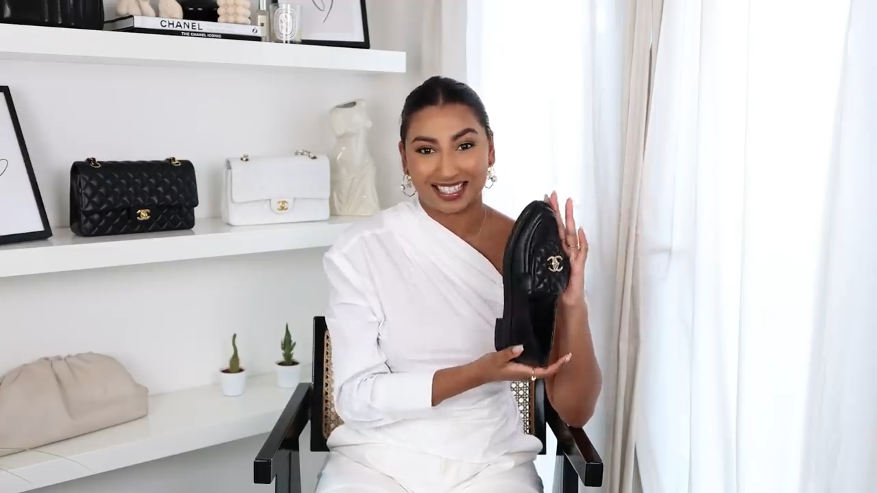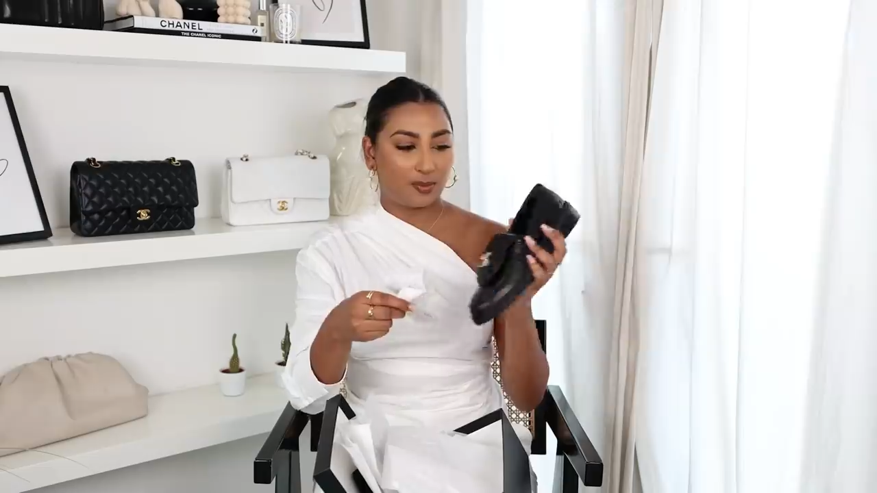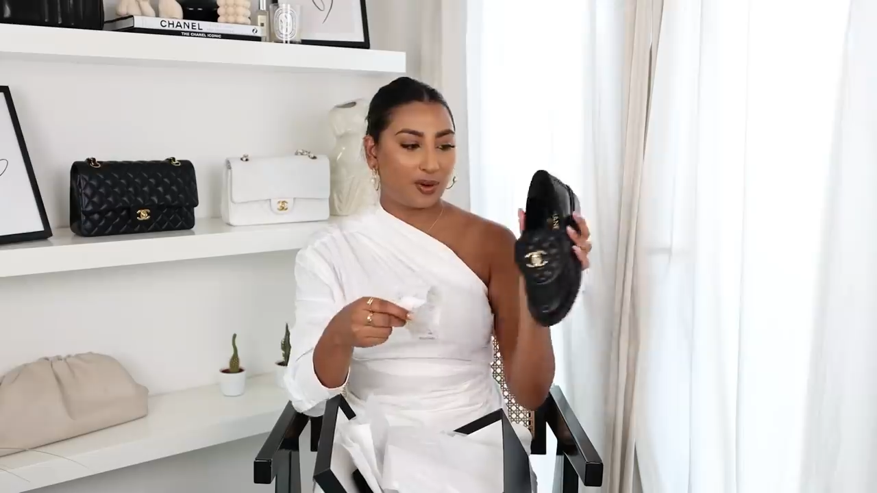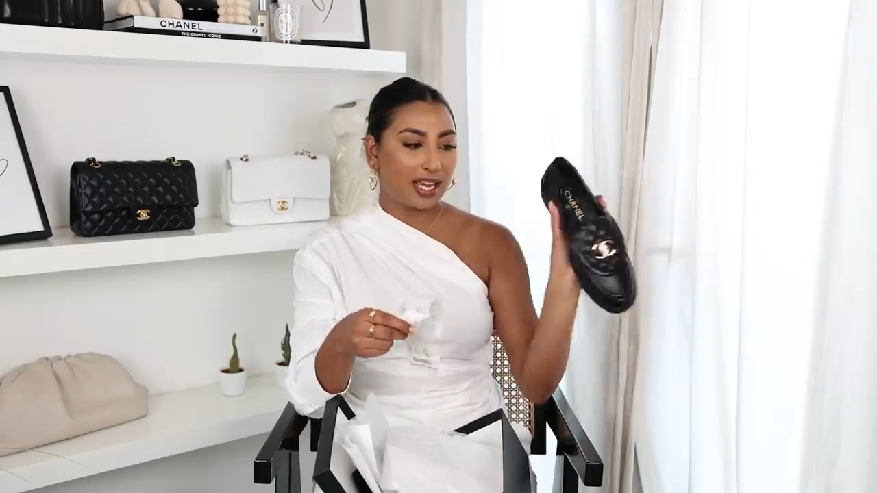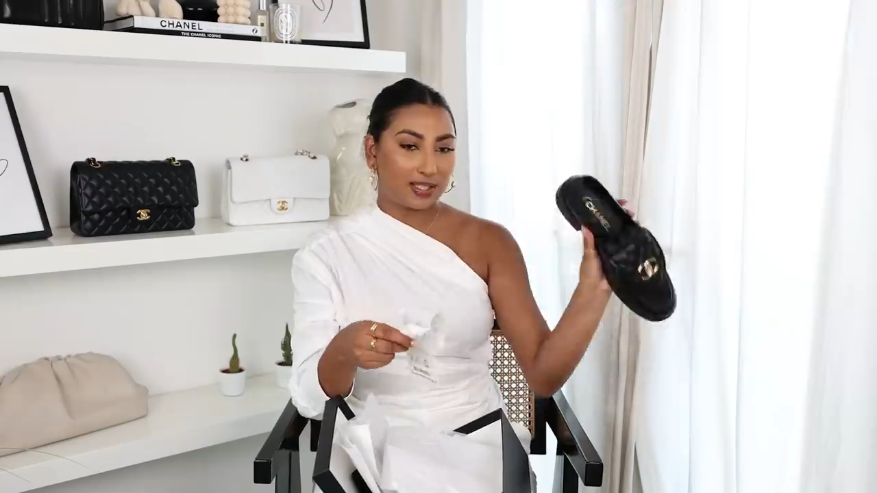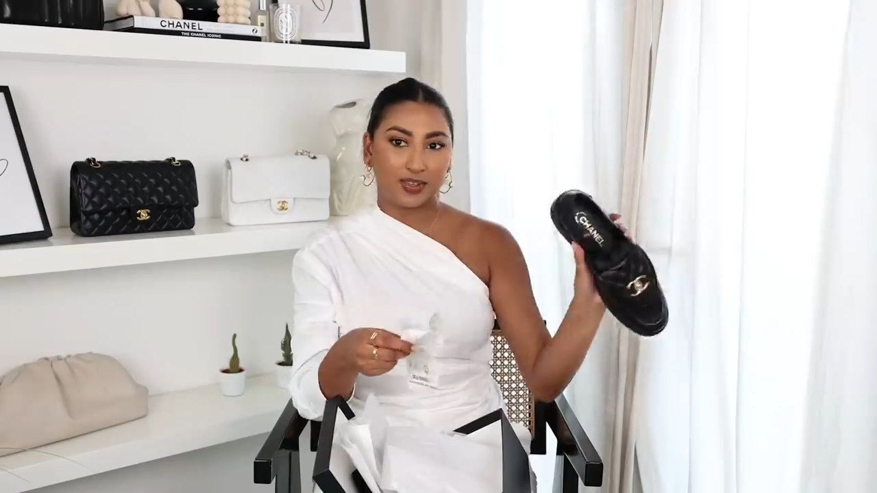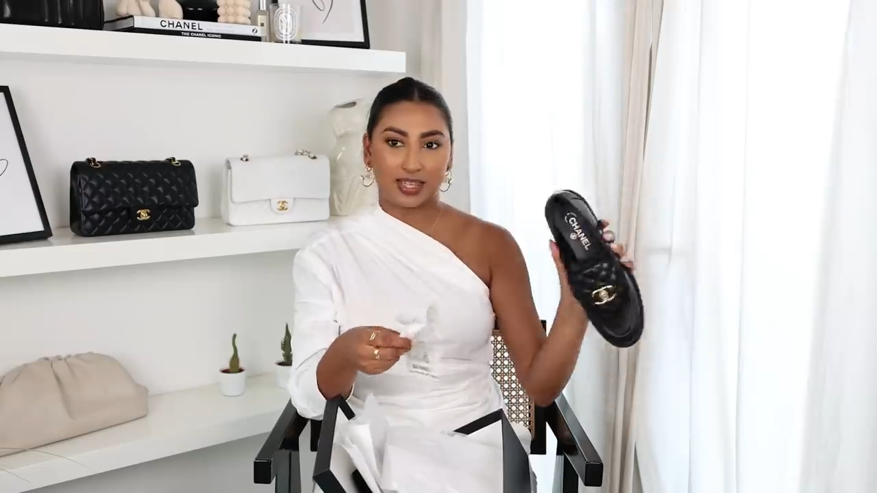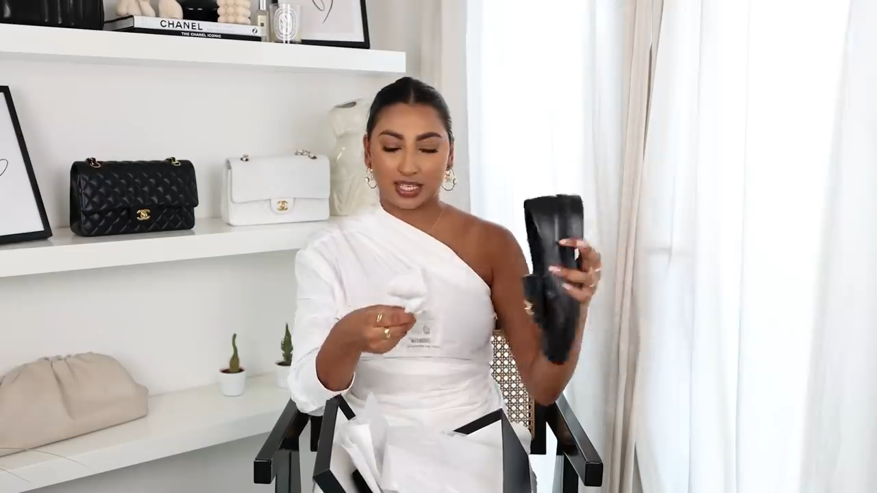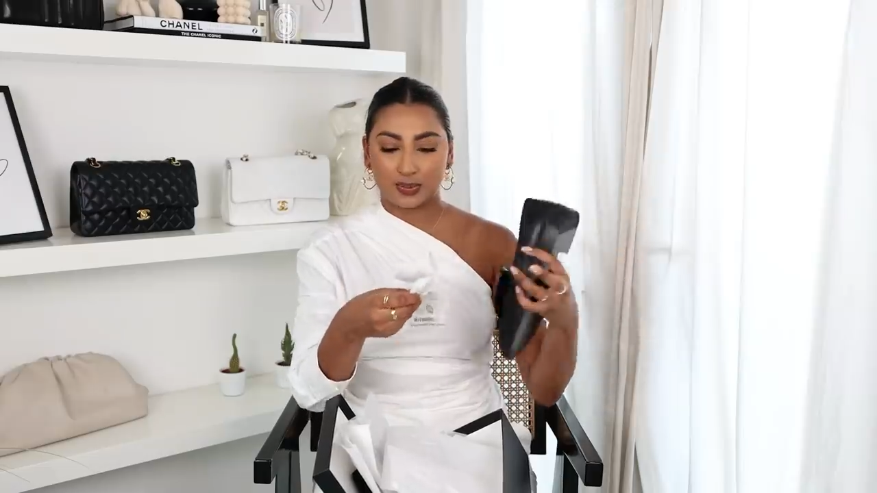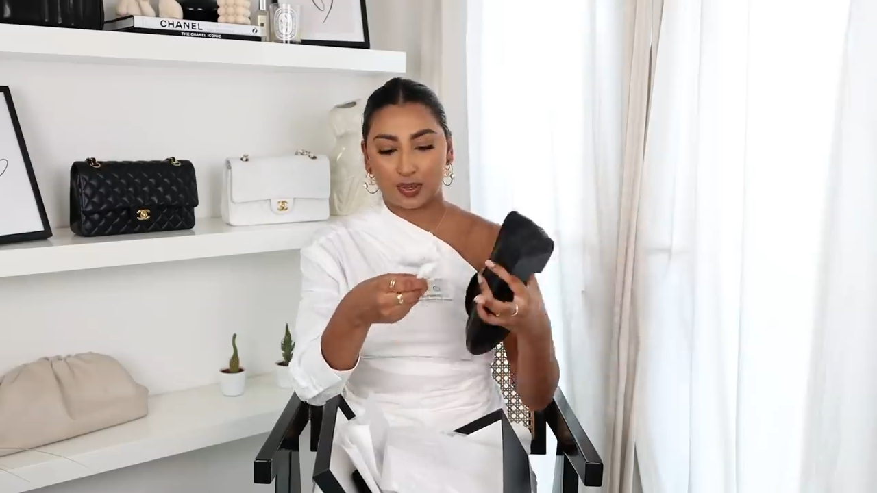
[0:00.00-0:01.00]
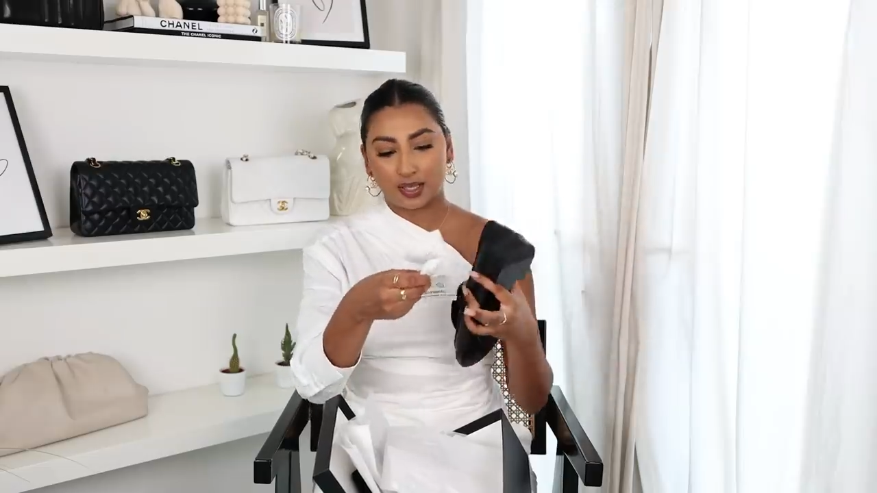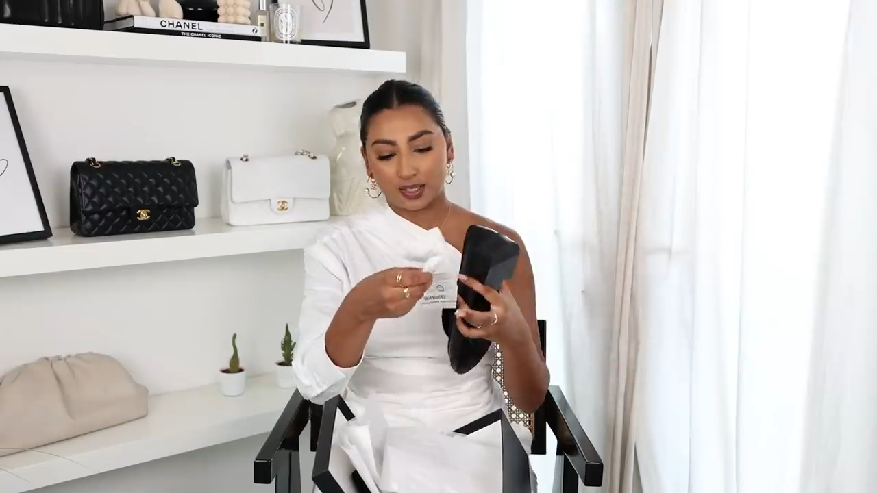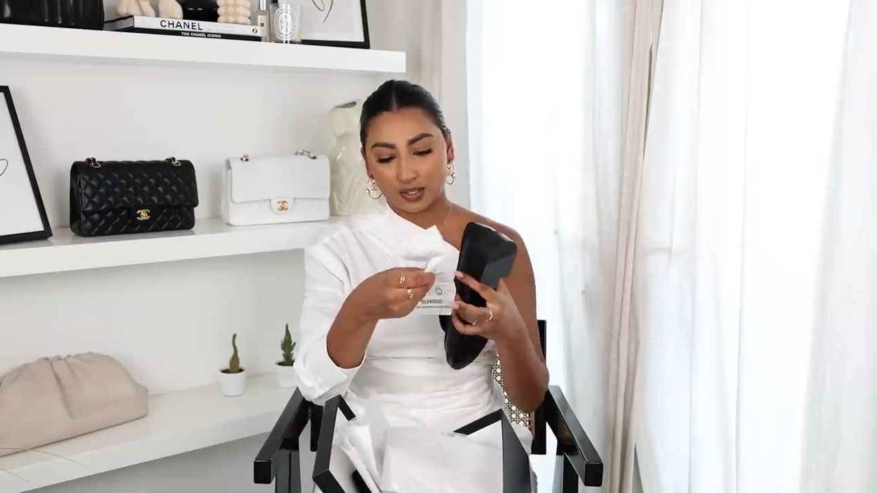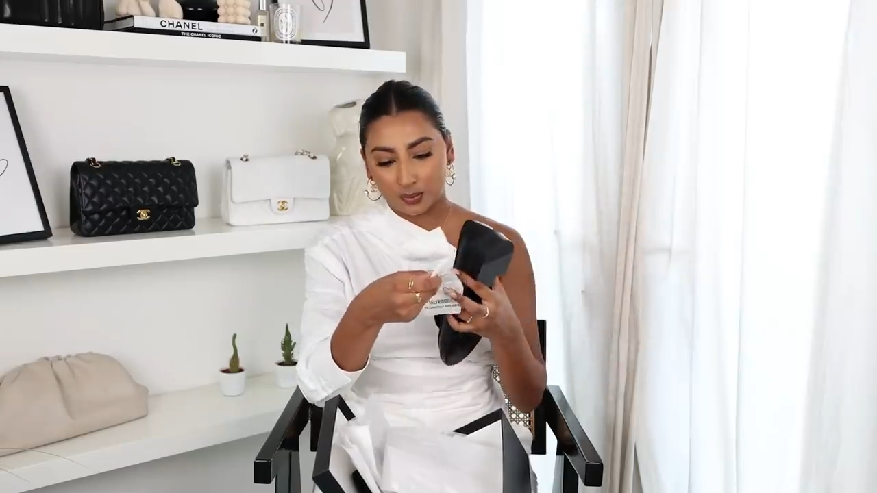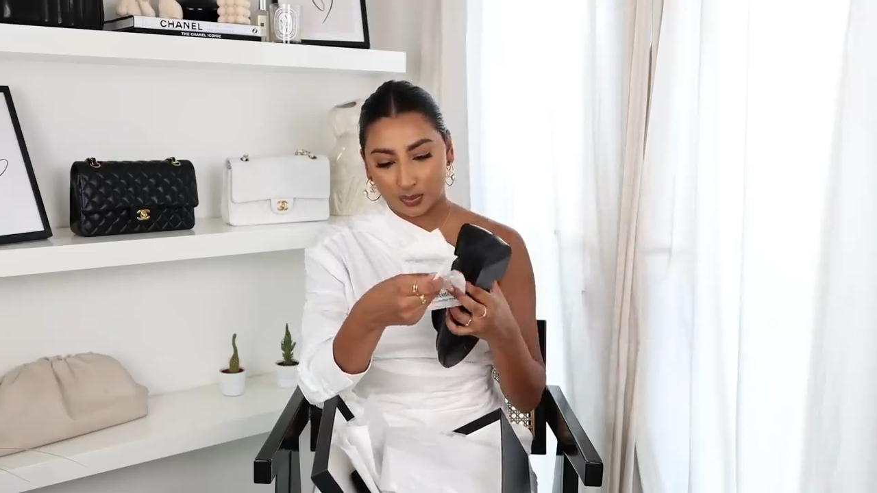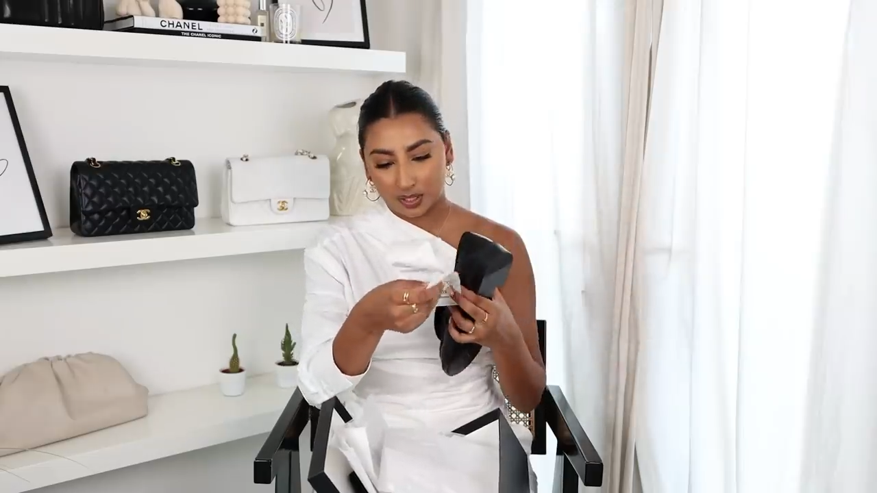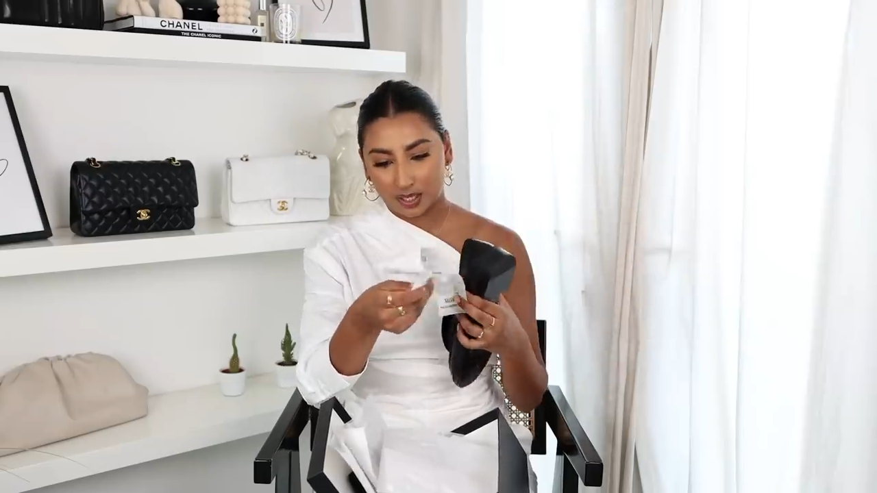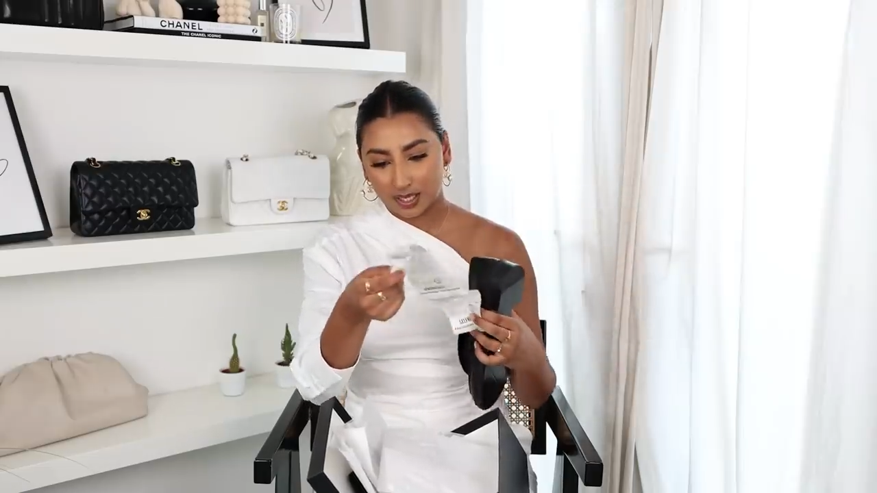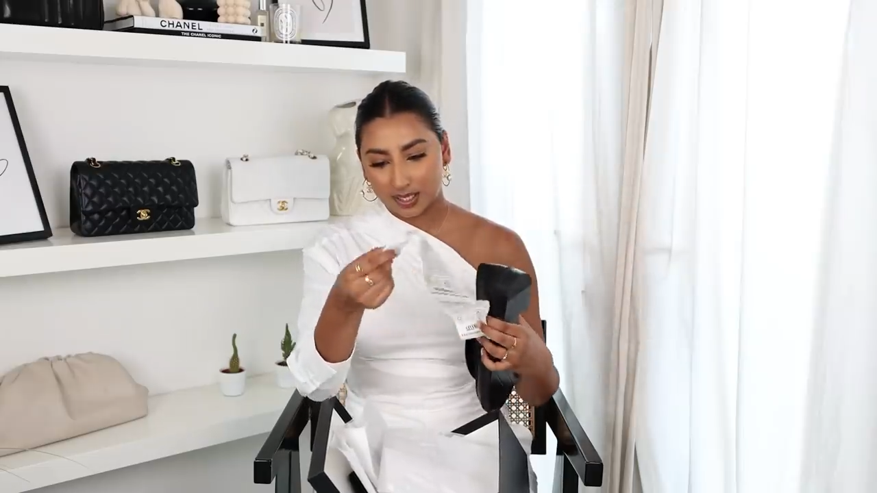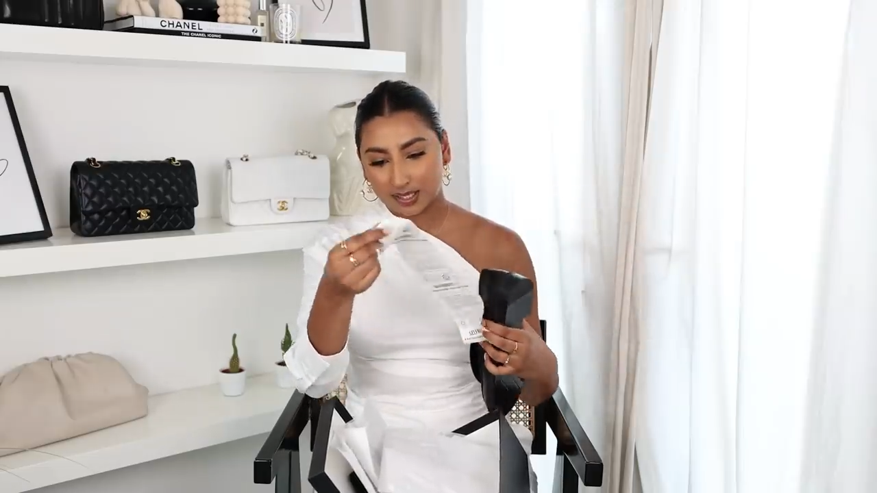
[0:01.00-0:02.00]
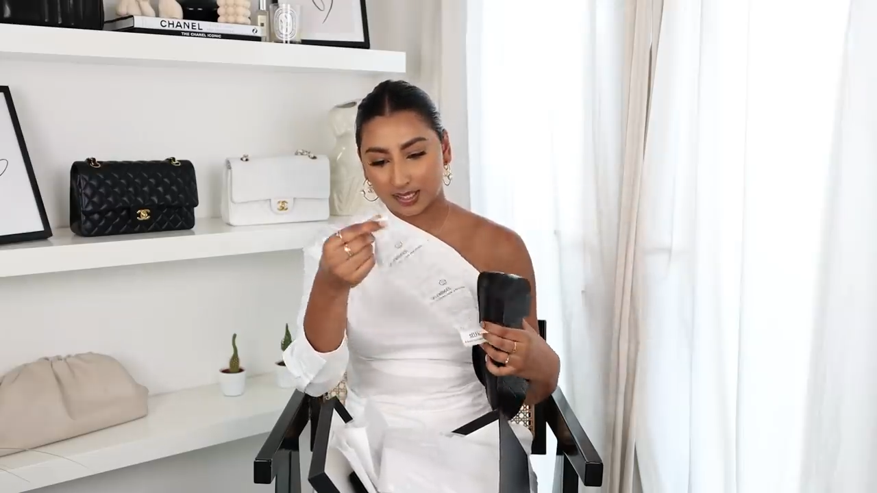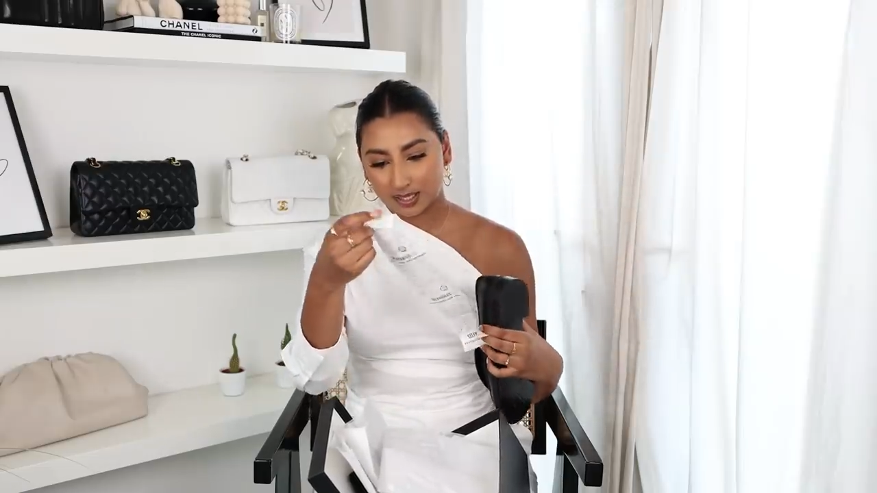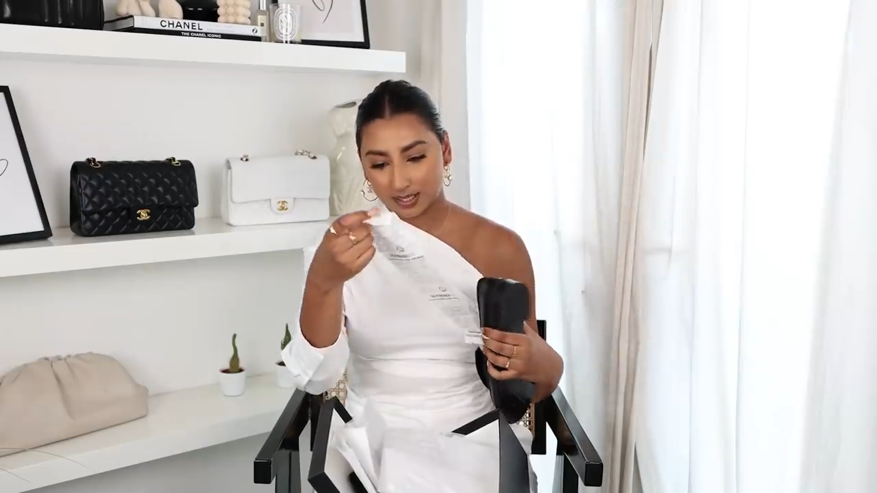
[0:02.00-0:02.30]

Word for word: The price for these ones was